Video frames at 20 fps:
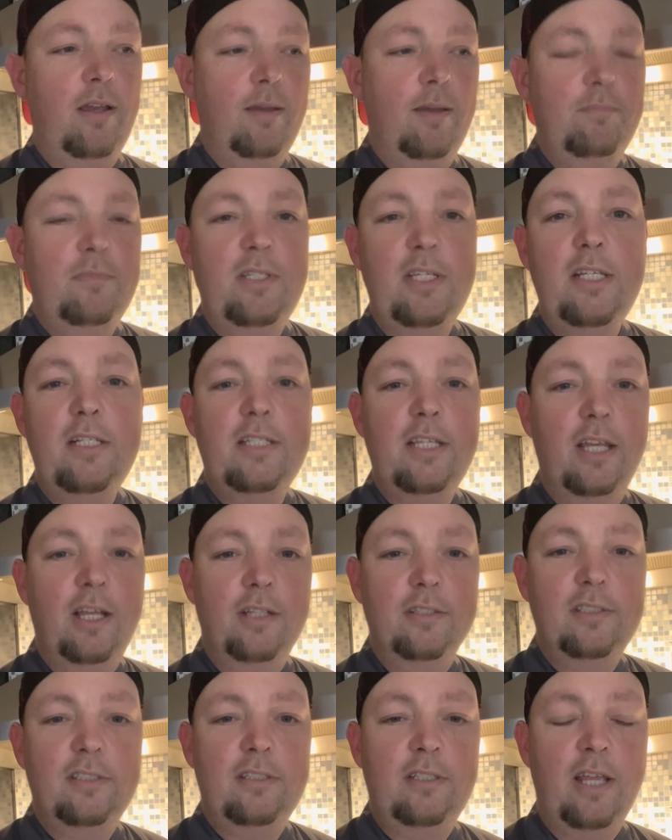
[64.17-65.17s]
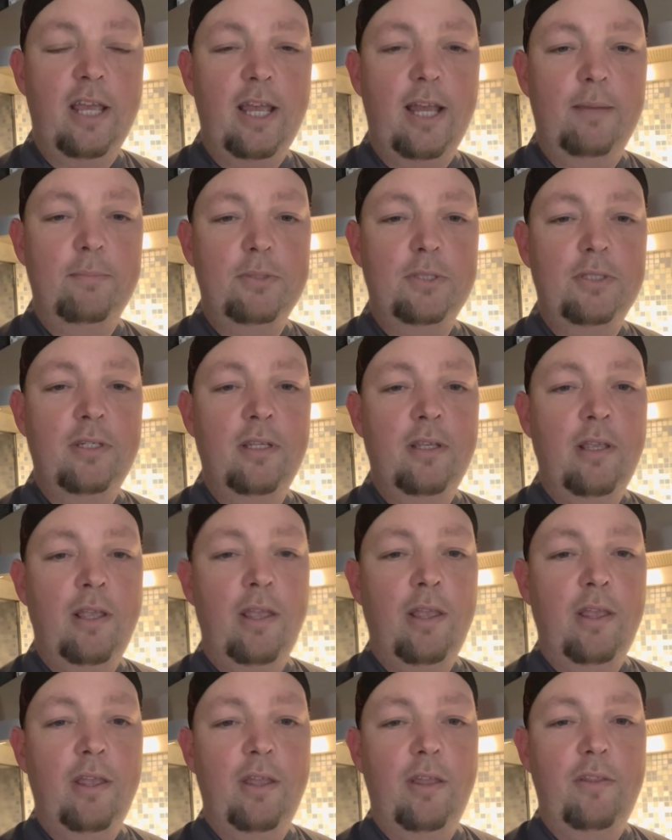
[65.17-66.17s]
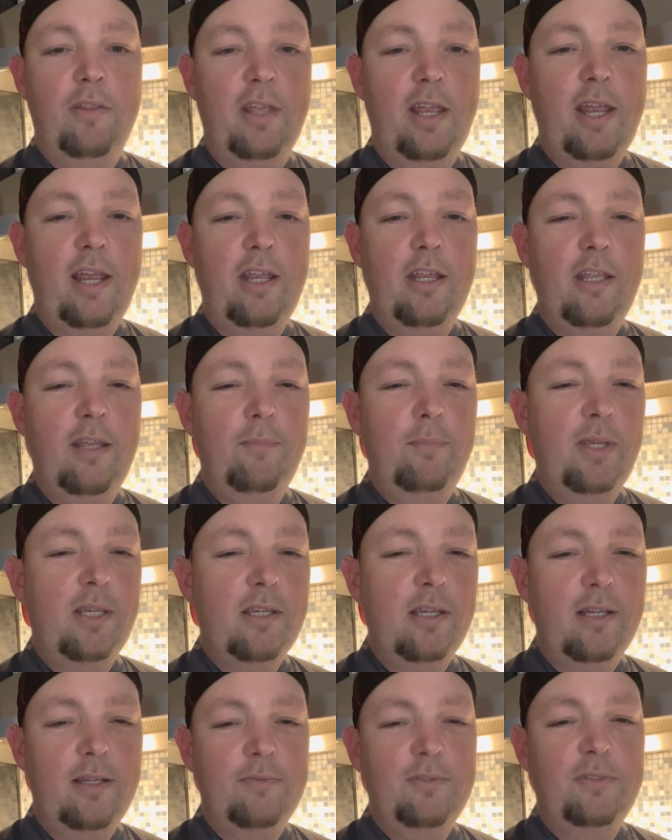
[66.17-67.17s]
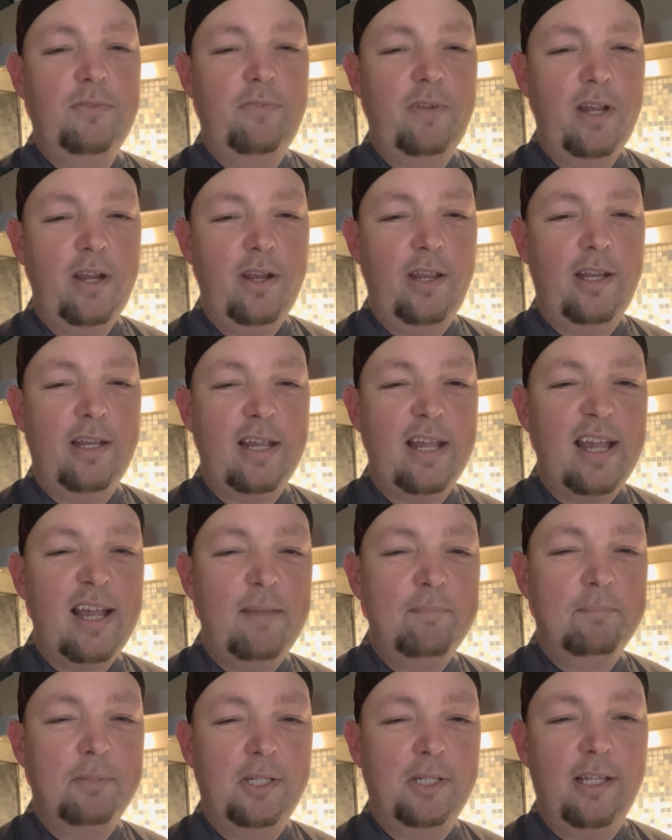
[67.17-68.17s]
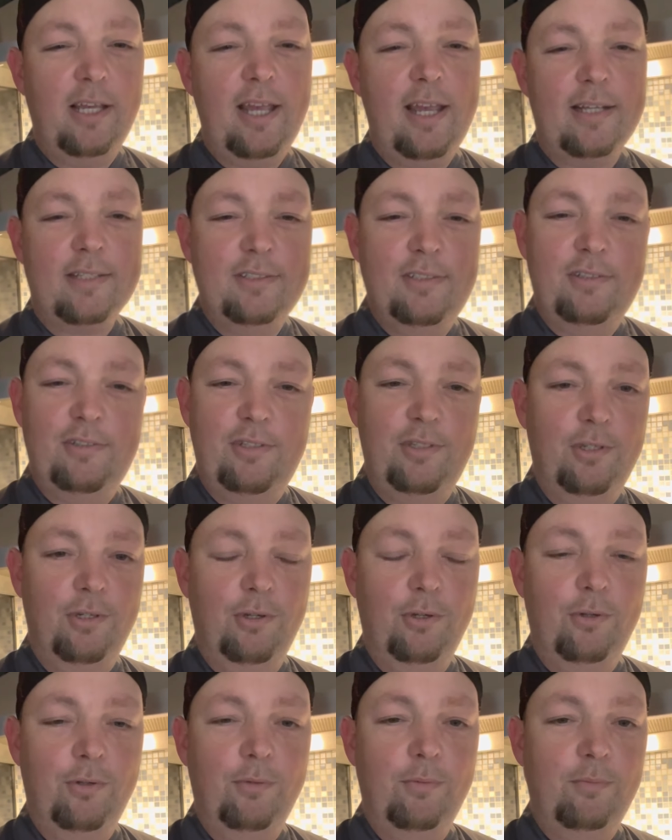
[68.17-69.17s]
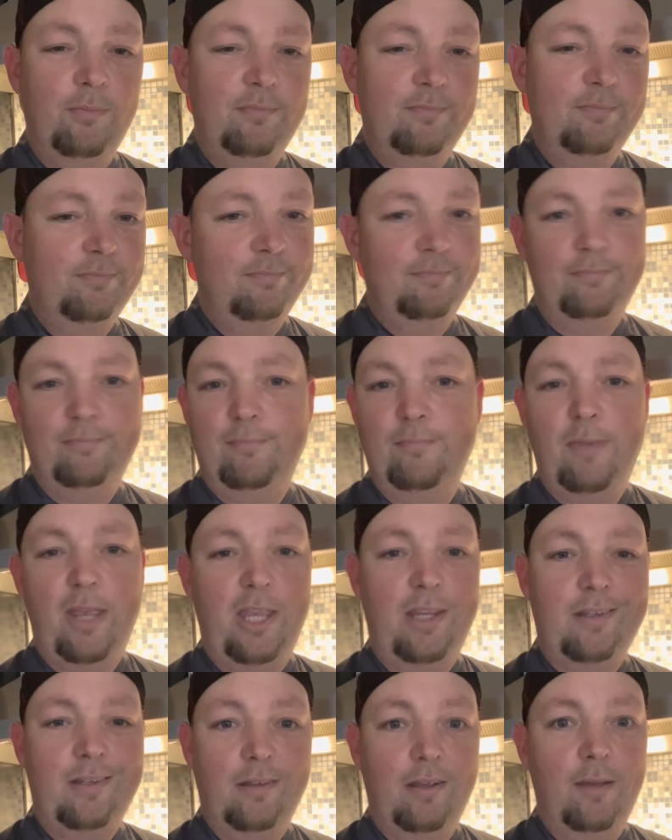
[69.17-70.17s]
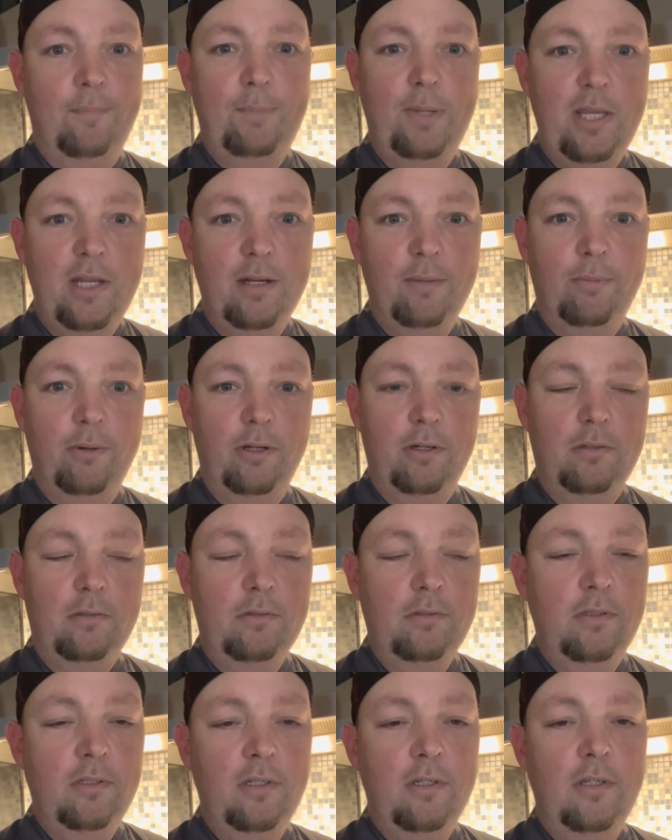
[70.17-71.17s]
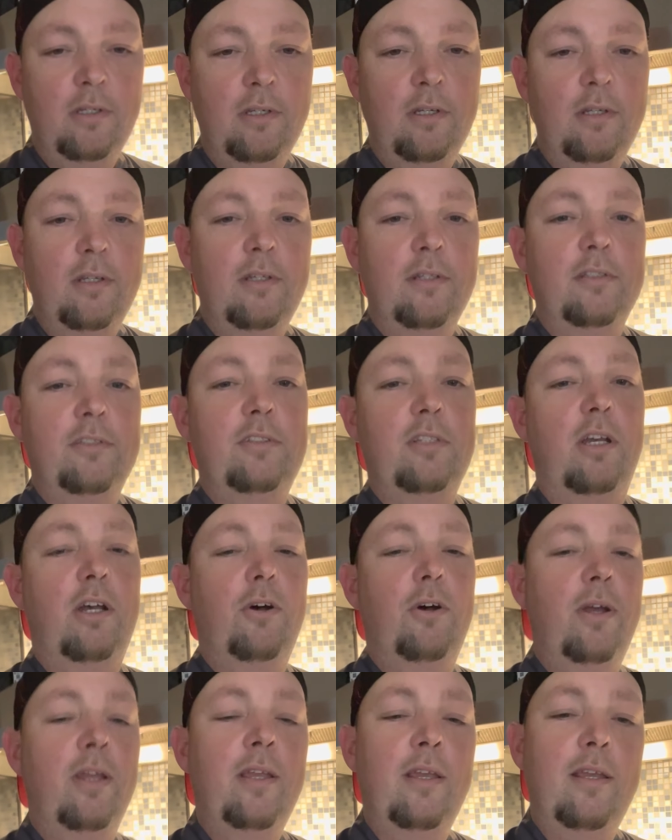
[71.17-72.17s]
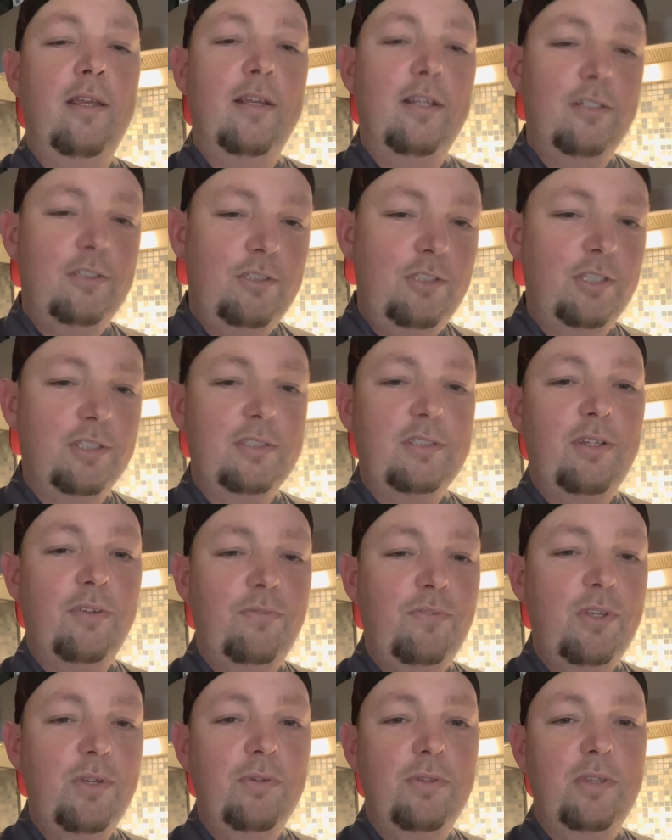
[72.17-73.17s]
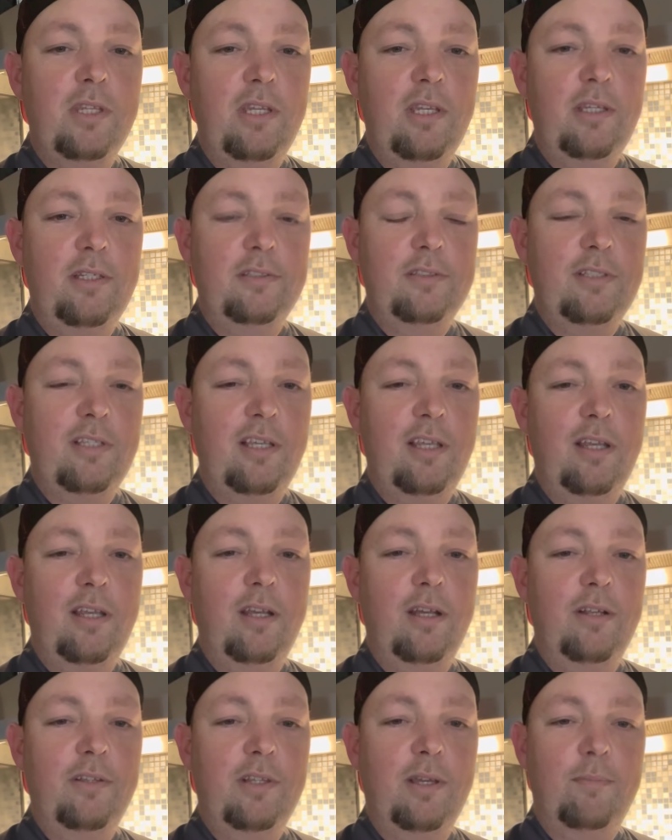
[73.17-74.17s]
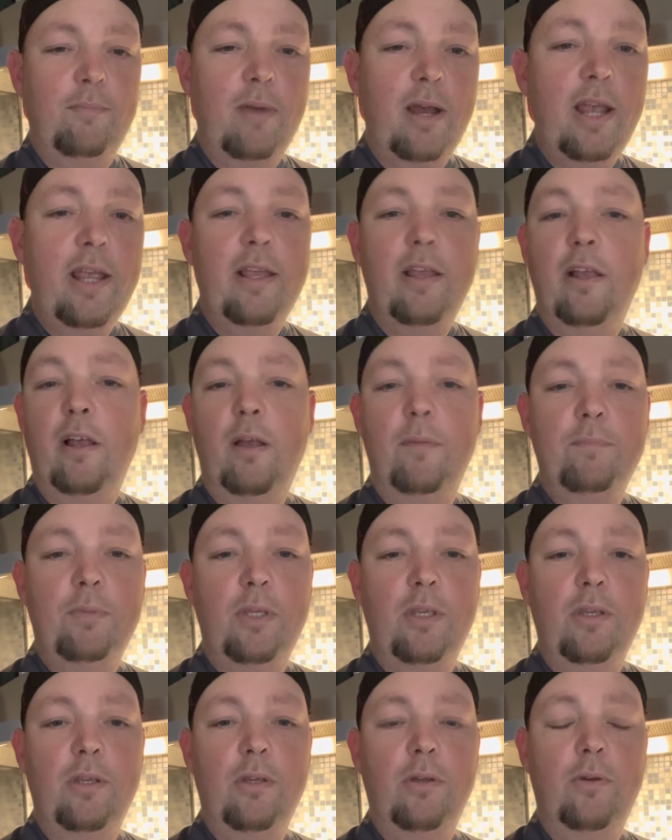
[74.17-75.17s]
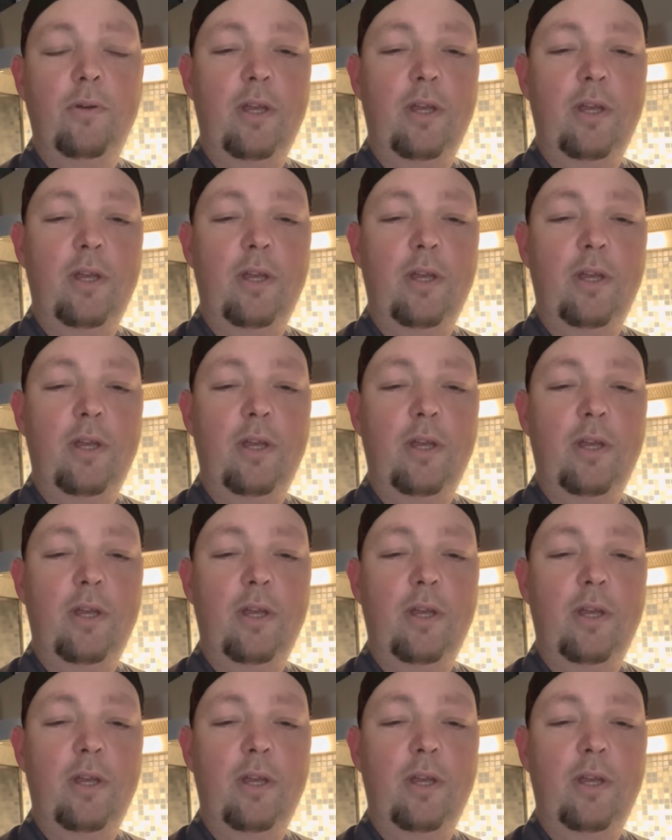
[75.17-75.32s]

detailed steps that it becomes very complex to make a peanut brittle. So just a few things here that might help you